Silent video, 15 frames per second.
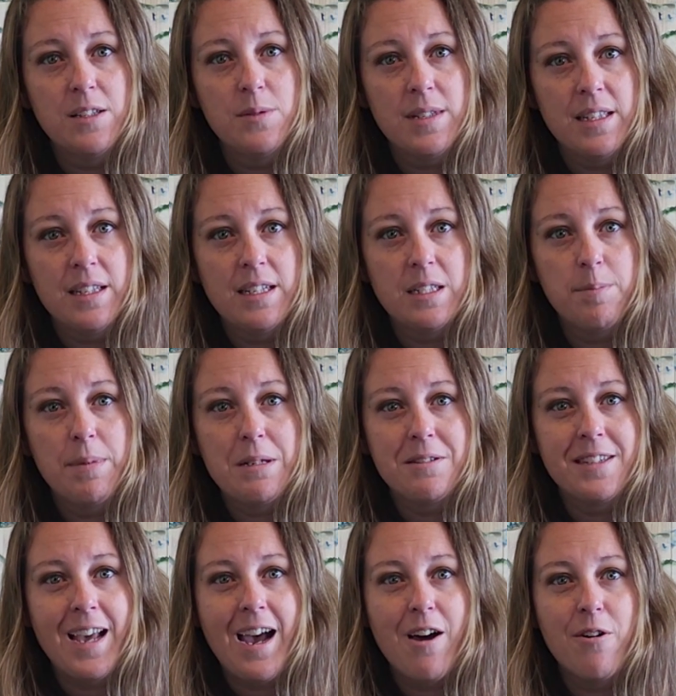utilities built
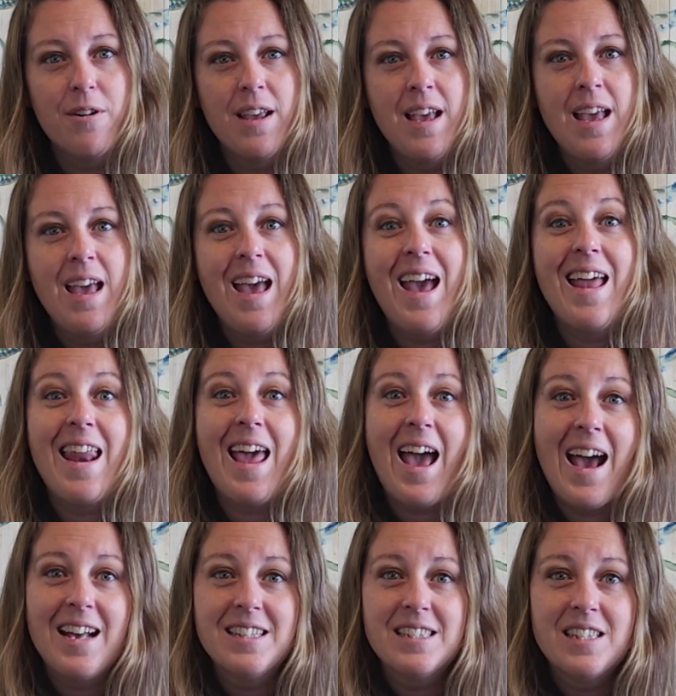out, and
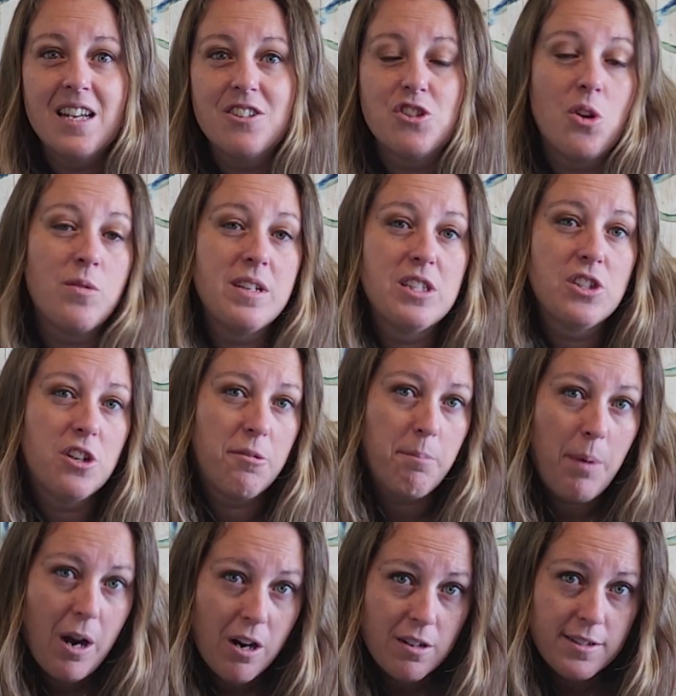as such, only certain
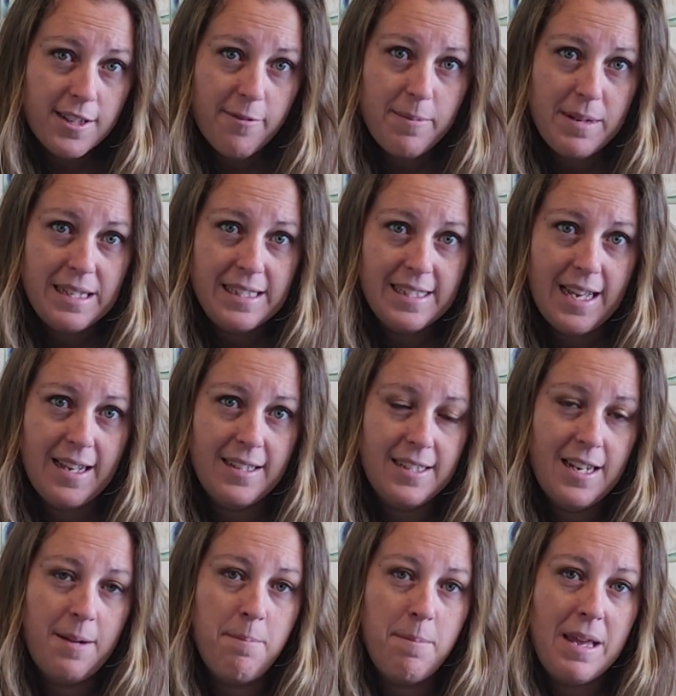parts have been assessed
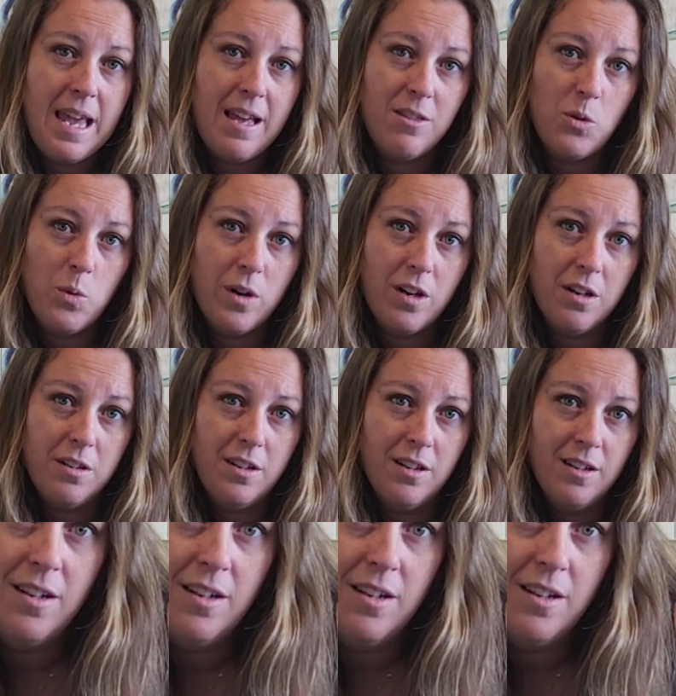and began the work.